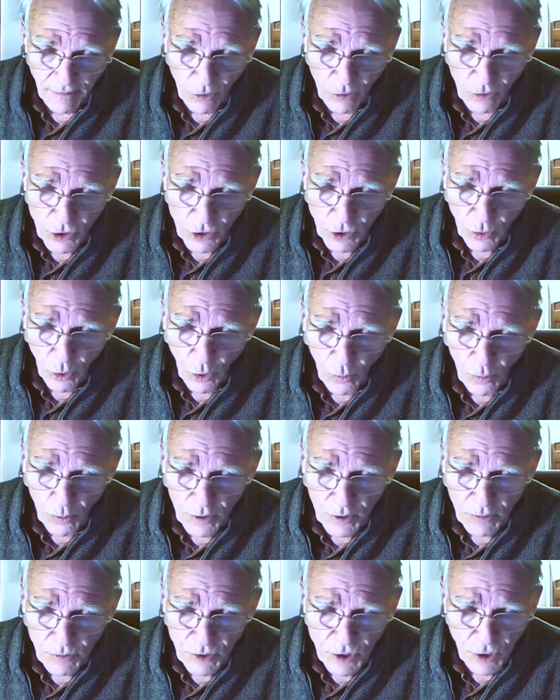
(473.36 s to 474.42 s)
Those who
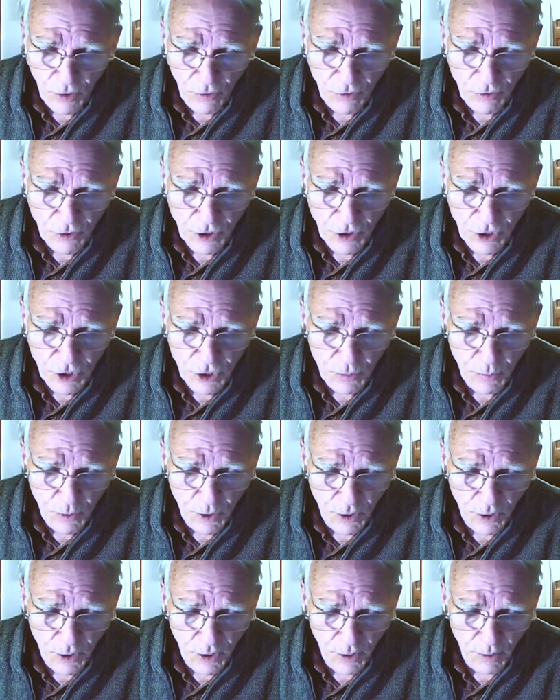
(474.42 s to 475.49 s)
open themselves to the
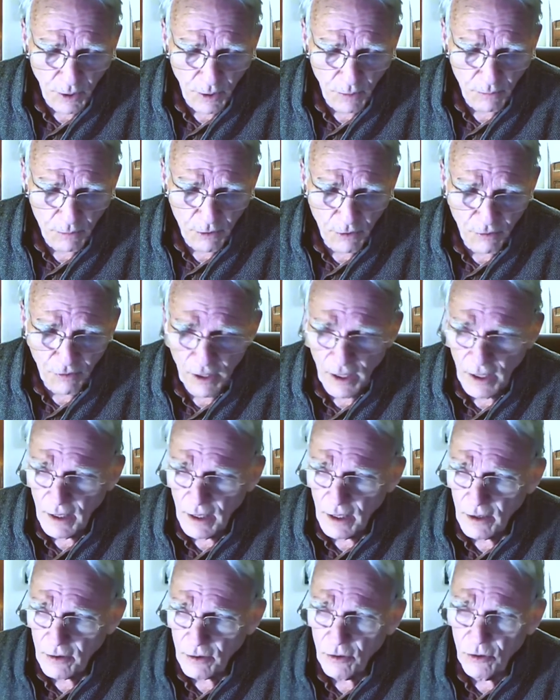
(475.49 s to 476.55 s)
Spirit,
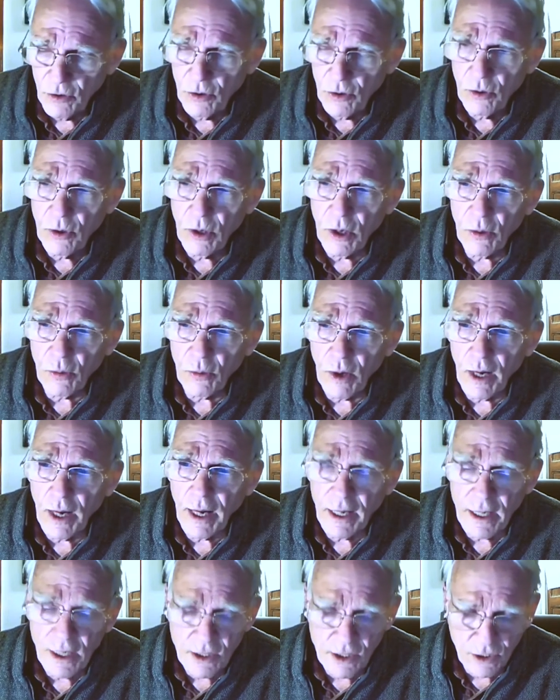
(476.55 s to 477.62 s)
prevailing through
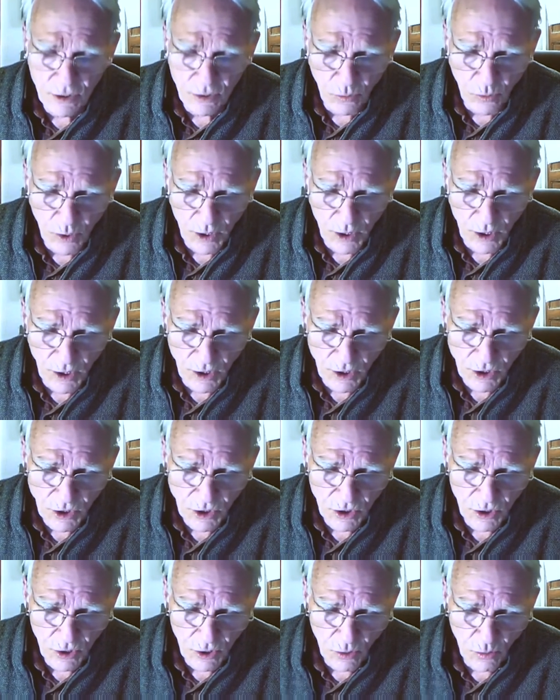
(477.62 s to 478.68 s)
Arise and
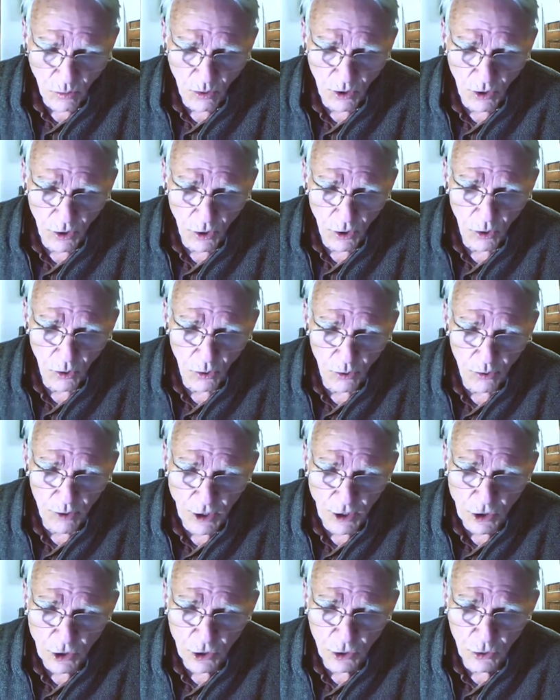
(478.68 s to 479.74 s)
Witness, will know
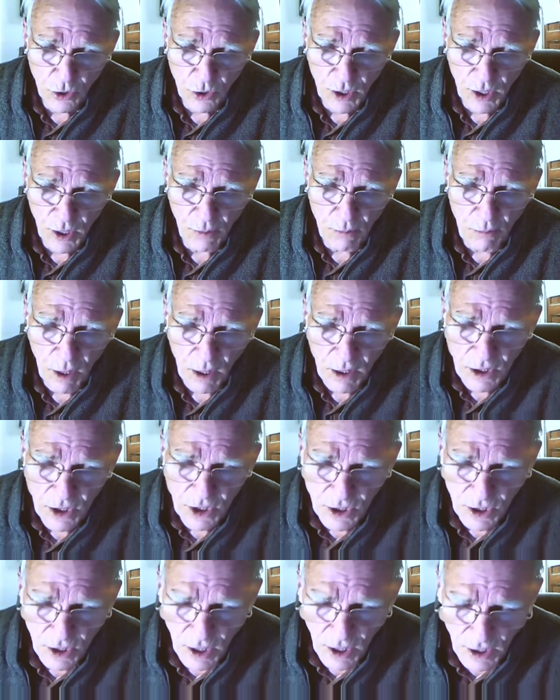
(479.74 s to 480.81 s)
that truly
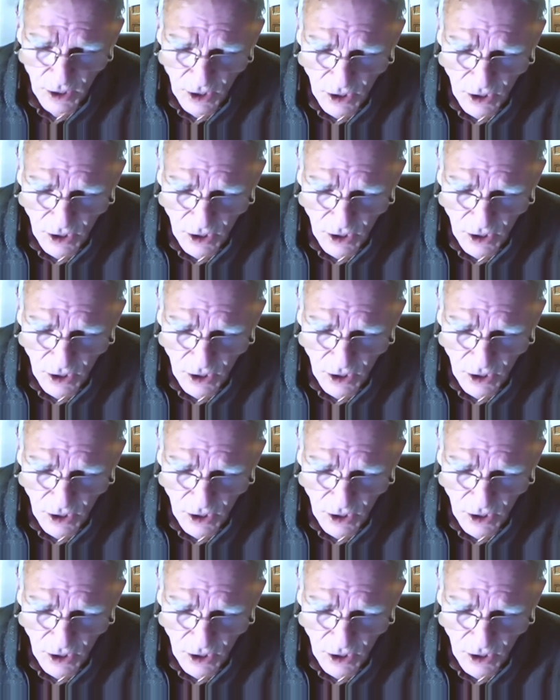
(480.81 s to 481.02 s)
amongst